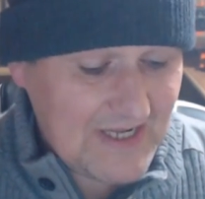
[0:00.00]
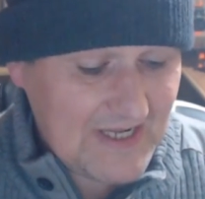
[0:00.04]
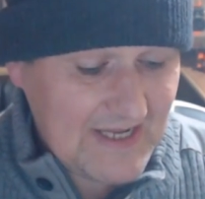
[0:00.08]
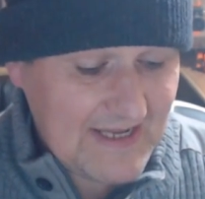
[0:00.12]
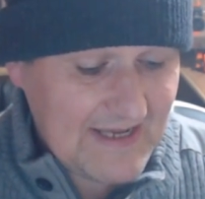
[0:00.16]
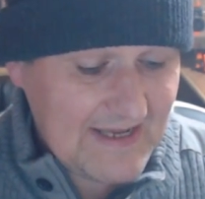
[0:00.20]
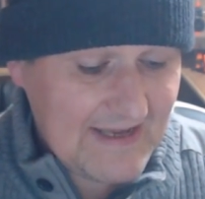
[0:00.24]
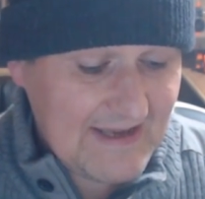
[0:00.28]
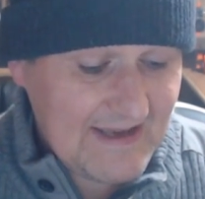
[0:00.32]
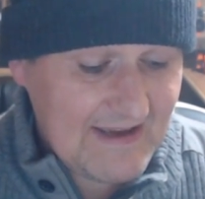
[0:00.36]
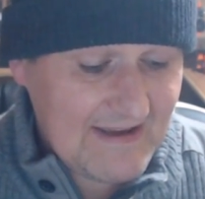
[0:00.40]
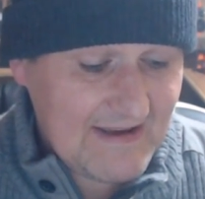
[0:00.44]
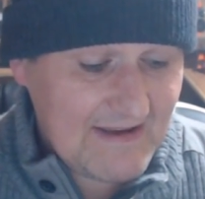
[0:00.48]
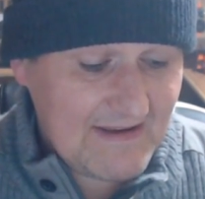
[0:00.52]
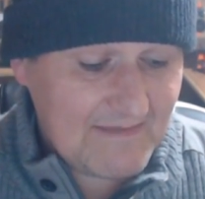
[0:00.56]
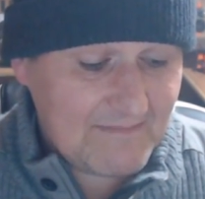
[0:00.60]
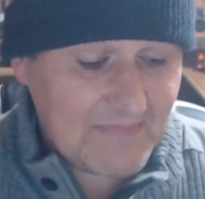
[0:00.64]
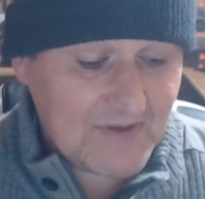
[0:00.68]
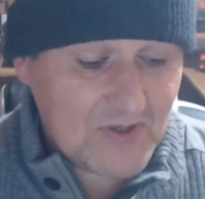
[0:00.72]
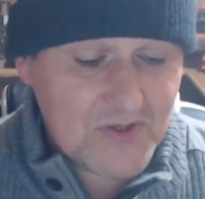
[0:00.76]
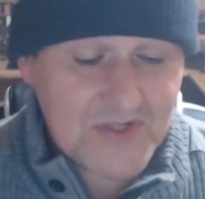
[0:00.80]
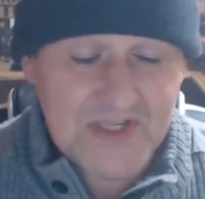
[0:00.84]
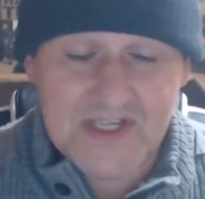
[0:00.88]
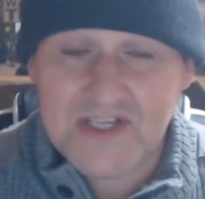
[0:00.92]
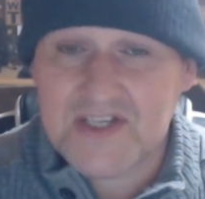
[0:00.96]

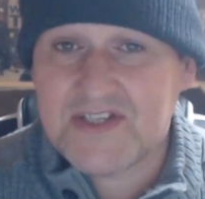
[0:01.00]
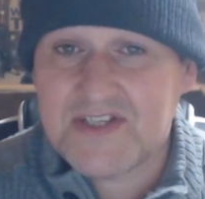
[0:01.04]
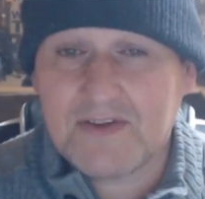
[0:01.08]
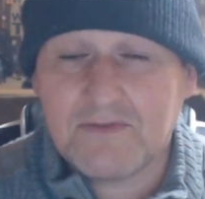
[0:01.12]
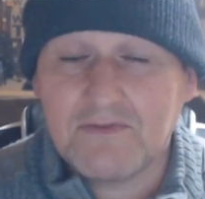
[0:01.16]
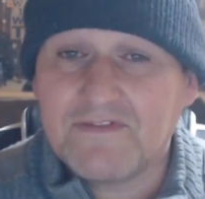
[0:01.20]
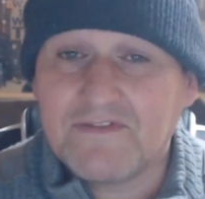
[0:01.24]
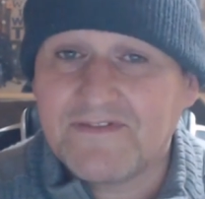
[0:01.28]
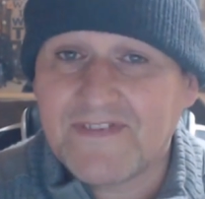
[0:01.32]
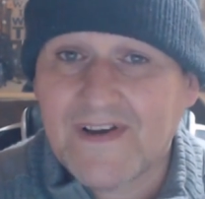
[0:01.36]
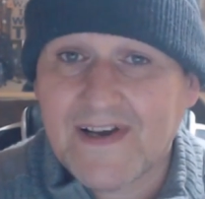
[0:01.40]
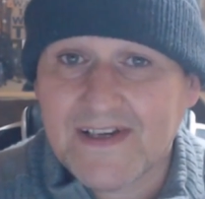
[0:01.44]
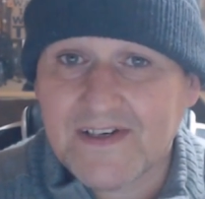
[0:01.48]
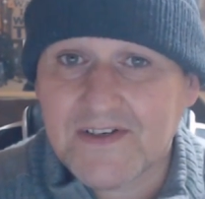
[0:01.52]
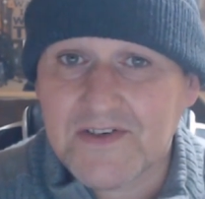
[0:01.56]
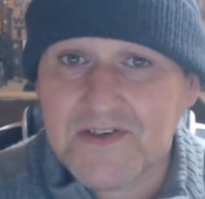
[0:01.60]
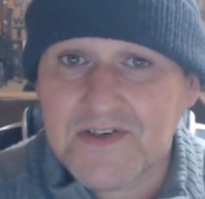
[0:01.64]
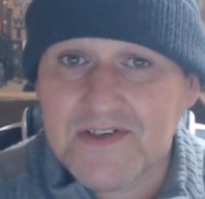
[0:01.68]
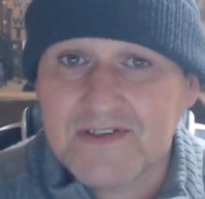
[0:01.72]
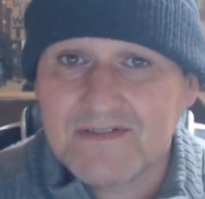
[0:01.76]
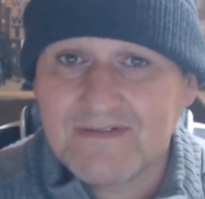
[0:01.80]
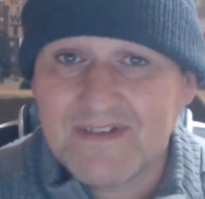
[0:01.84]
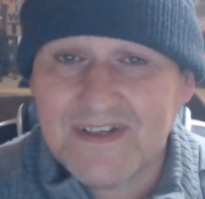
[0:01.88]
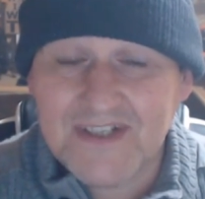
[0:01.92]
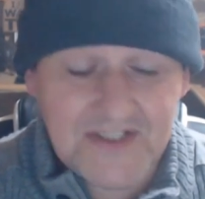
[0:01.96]
because it still
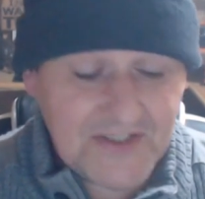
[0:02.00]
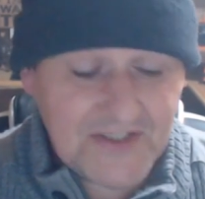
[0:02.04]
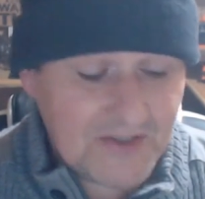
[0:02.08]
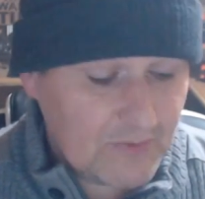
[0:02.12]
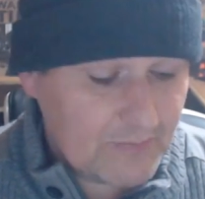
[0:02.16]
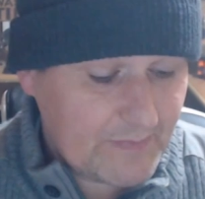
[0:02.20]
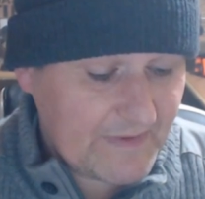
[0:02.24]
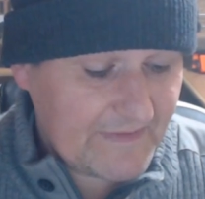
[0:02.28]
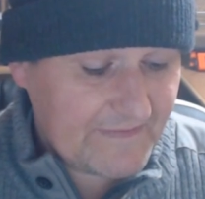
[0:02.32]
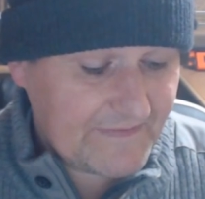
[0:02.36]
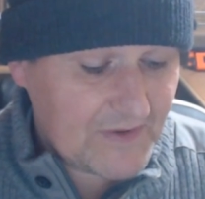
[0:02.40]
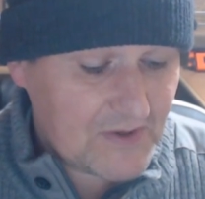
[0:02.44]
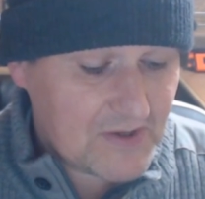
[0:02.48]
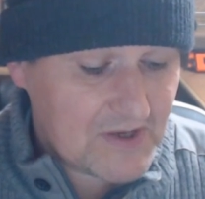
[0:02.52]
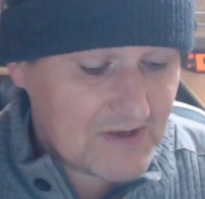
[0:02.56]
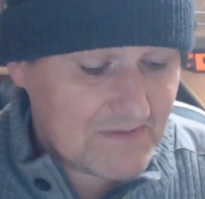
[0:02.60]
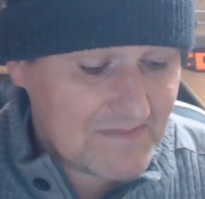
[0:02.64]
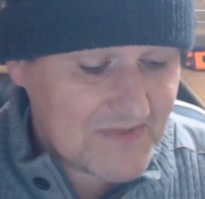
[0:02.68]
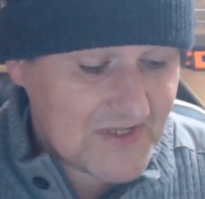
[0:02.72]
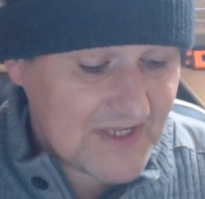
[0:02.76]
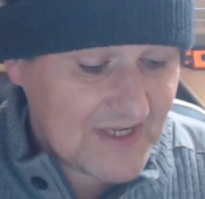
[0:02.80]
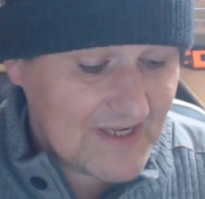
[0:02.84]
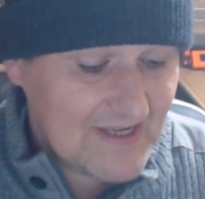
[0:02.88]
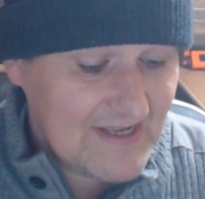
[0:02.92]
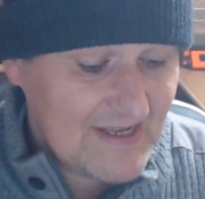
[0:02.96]
fires. It still
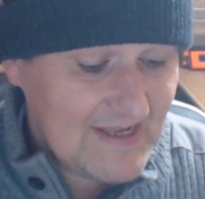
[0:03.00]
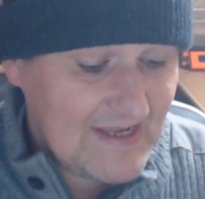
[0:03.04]
performs.